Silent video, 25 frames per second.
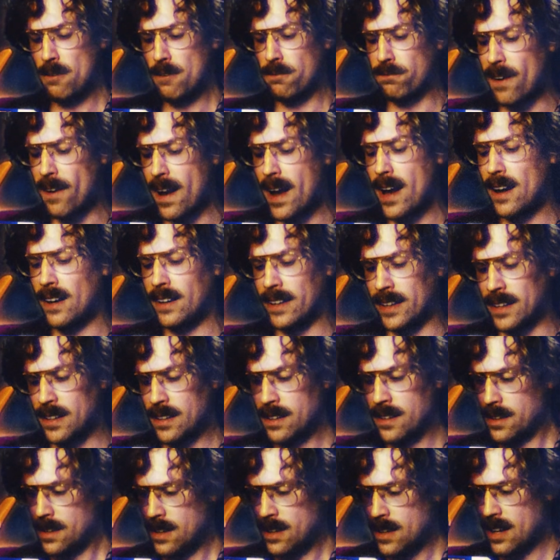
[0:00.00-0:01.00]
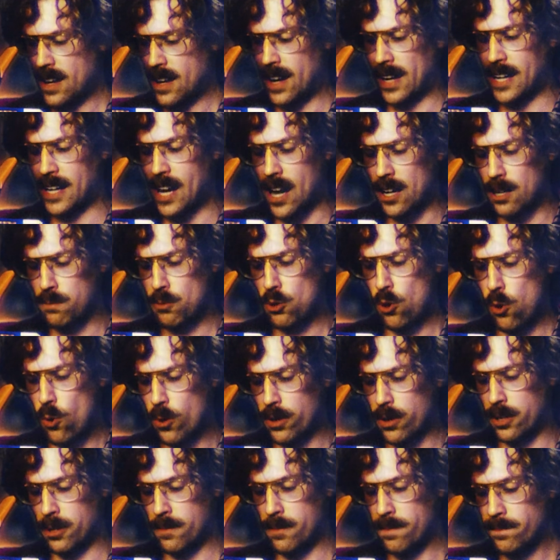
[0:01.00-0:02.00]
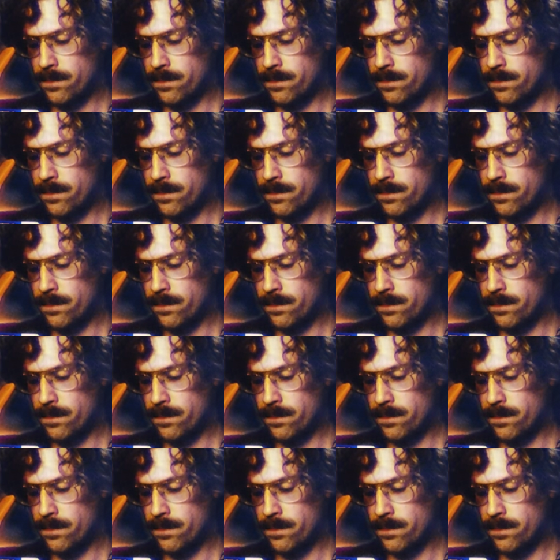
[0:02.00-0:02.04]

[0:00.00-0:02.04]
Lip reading: finally I got him cornered.